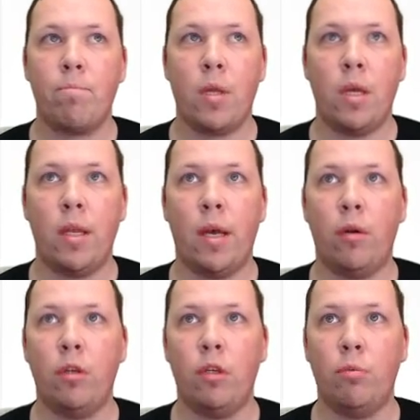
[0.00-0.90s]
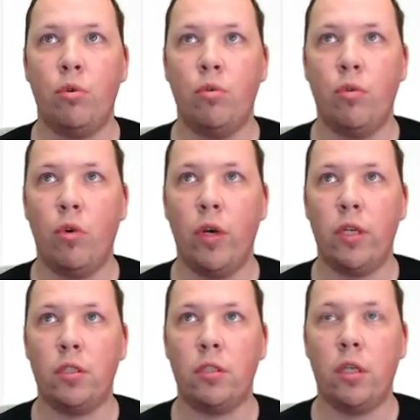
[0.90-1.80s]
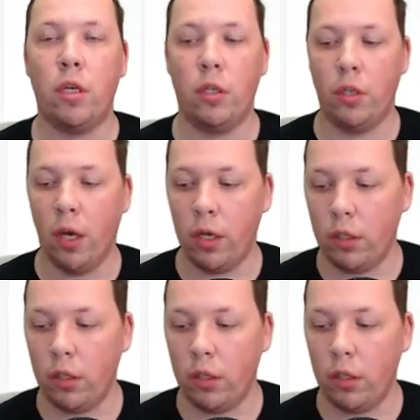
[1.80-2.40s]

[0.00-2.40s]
And now the approval is done.